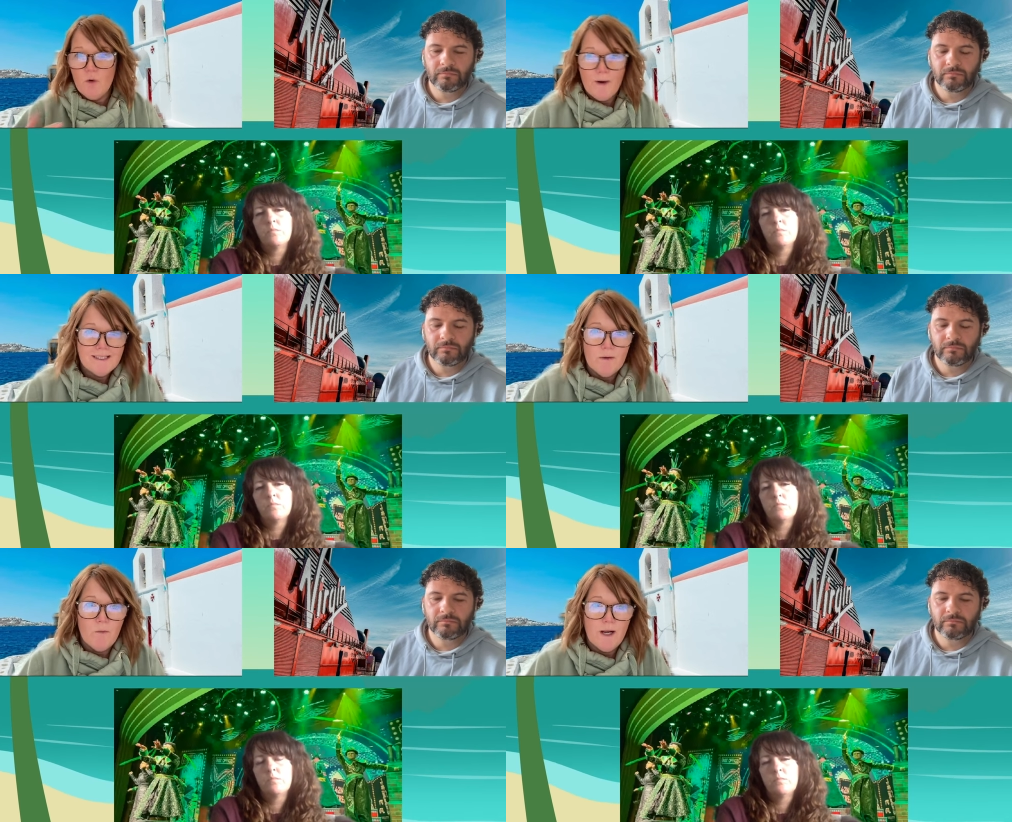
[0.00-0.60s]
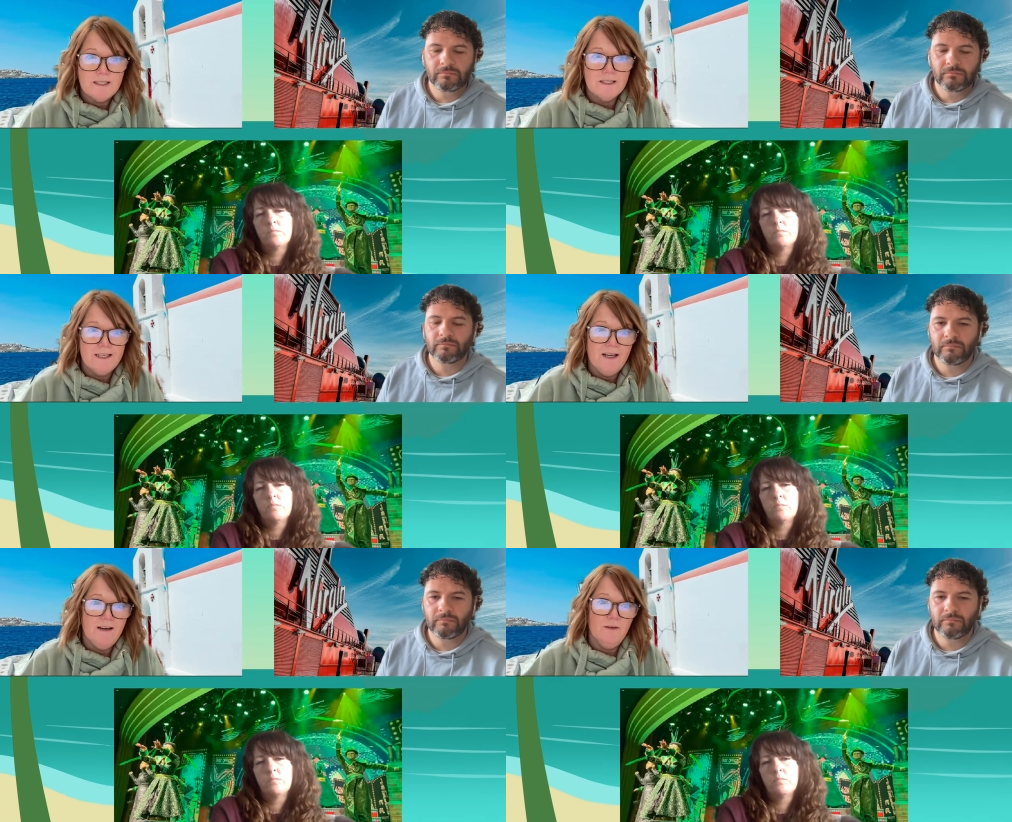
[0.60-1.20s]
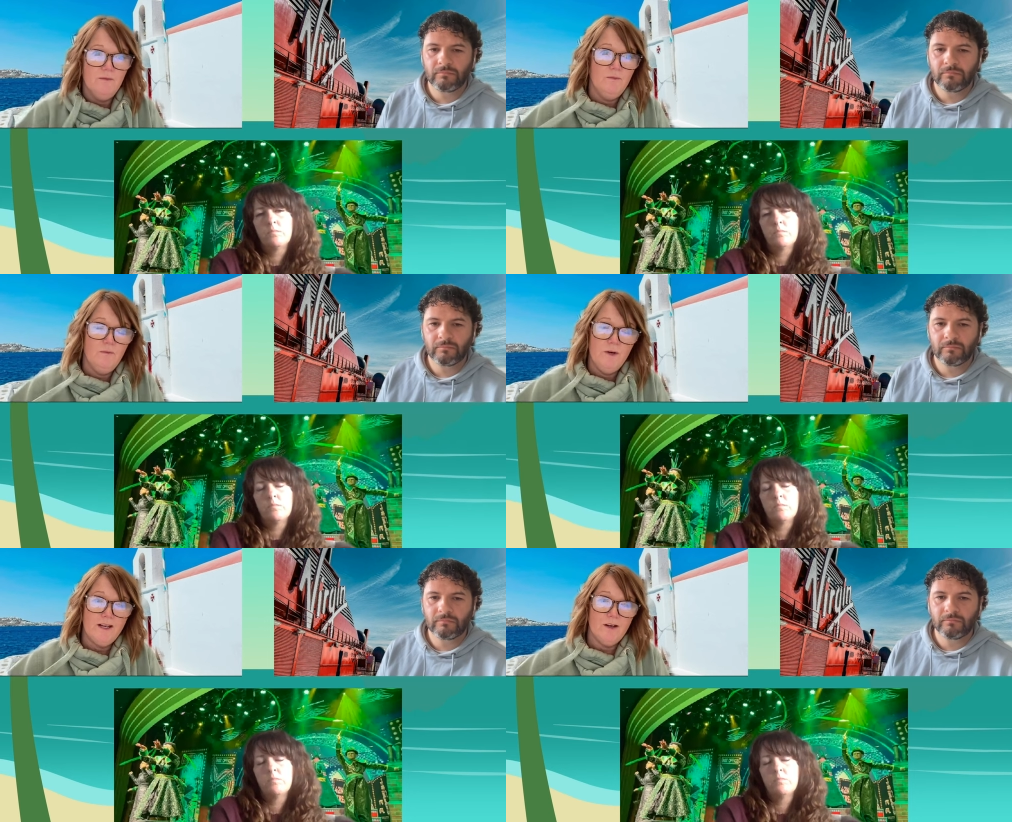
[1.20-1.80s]
Speaker 1: There was always somewhere to sit,
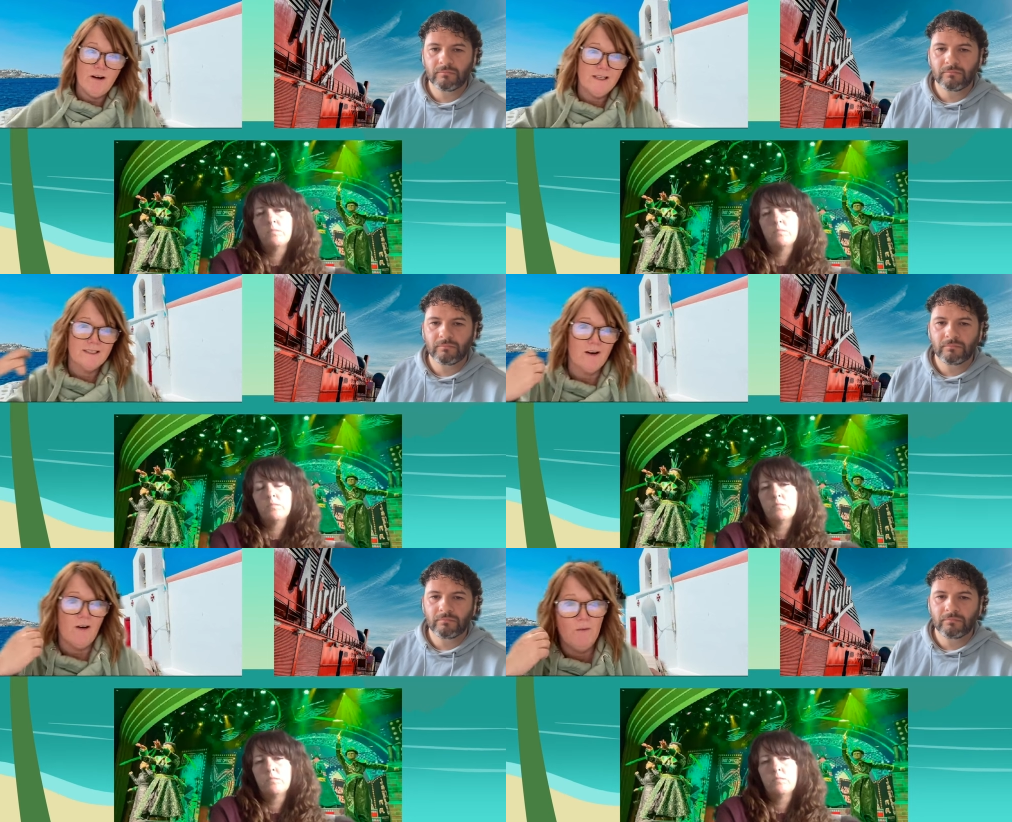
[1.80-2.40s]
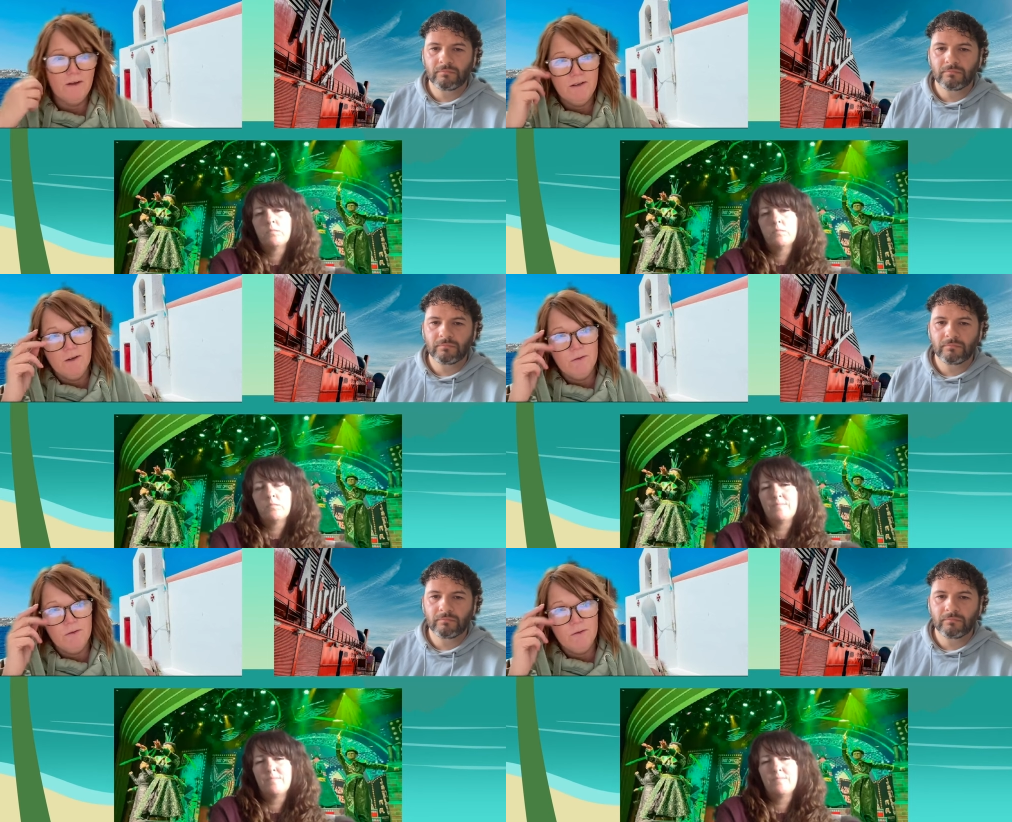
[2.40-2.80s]
and we had a great time.